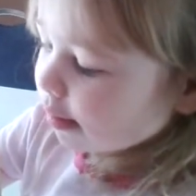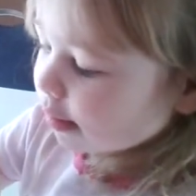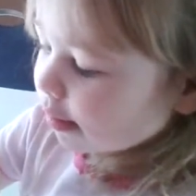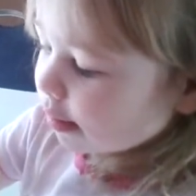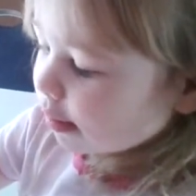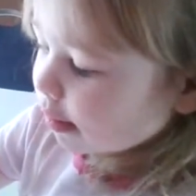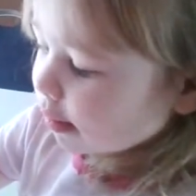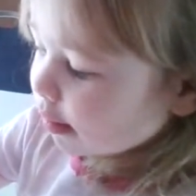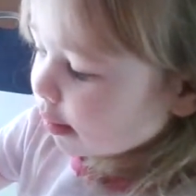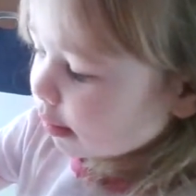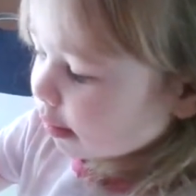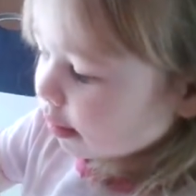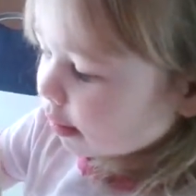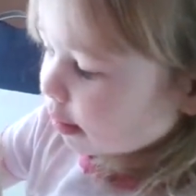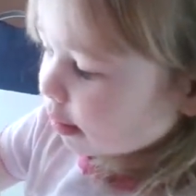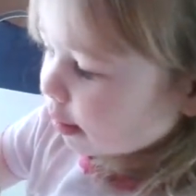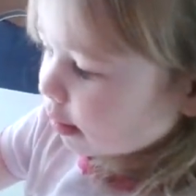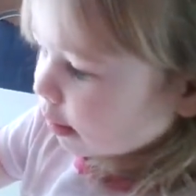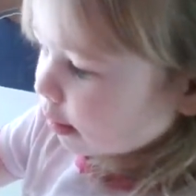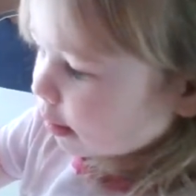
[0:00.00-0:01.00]

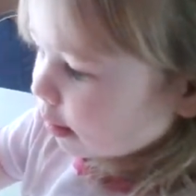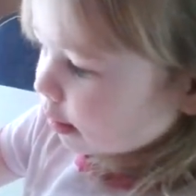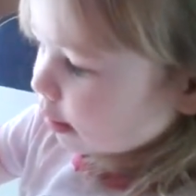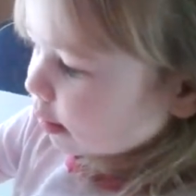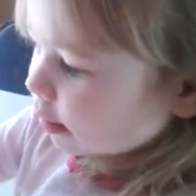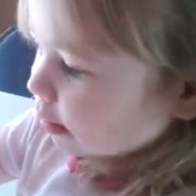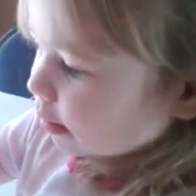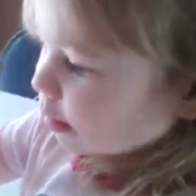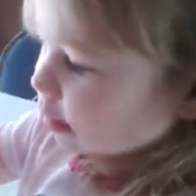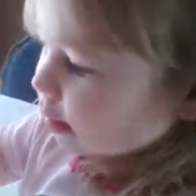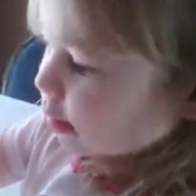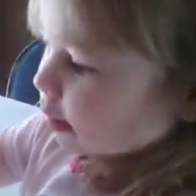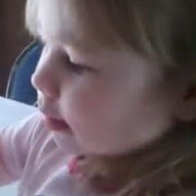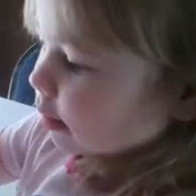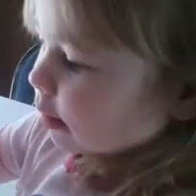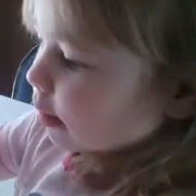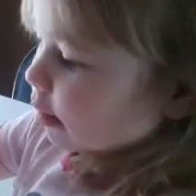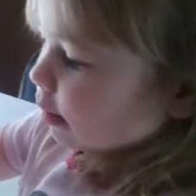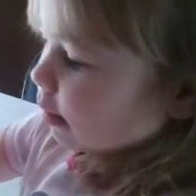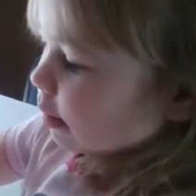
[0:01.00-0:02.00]

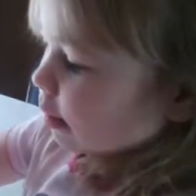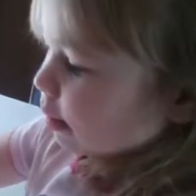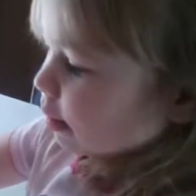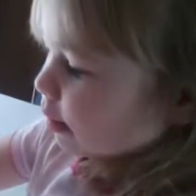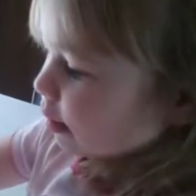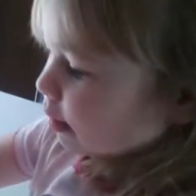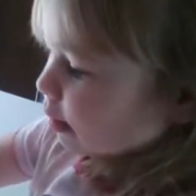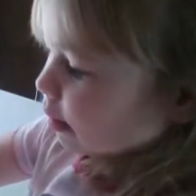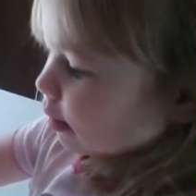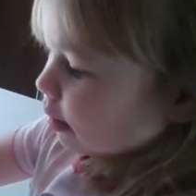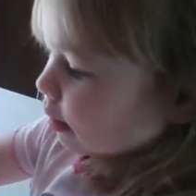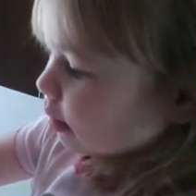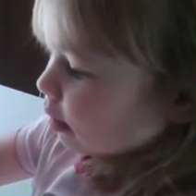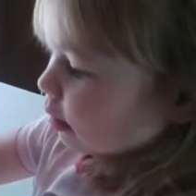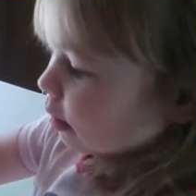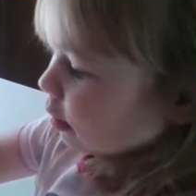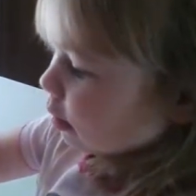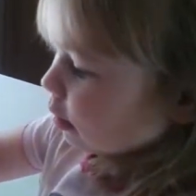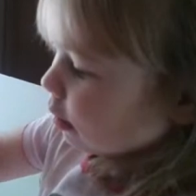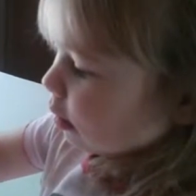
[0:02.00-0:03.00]

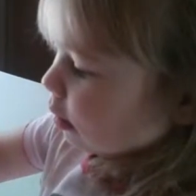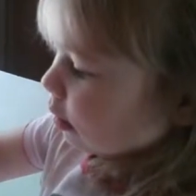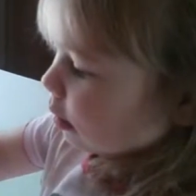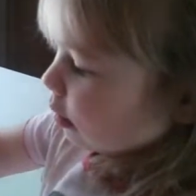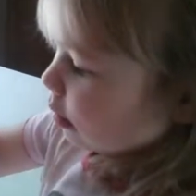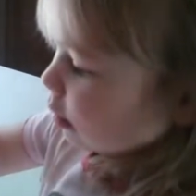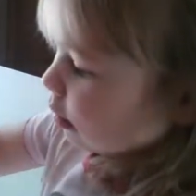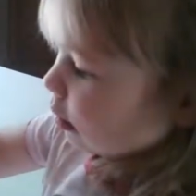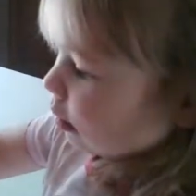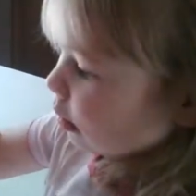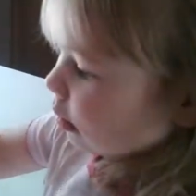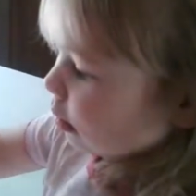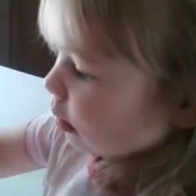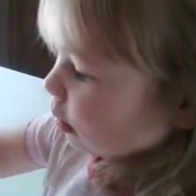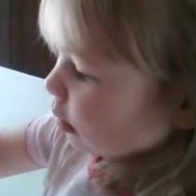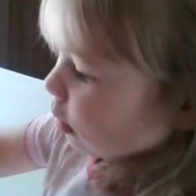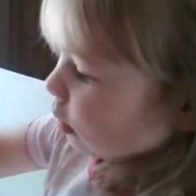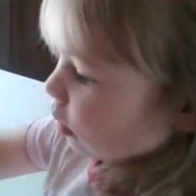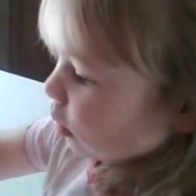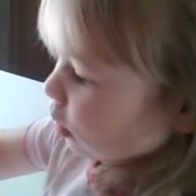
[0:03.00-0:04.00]

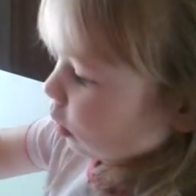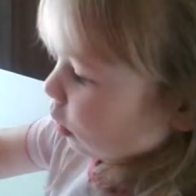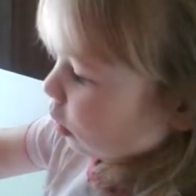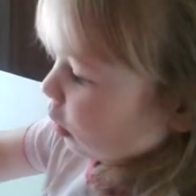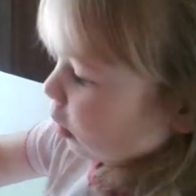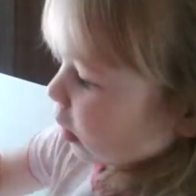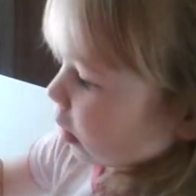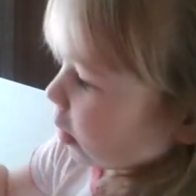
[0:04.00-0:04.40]
Nobody speaks.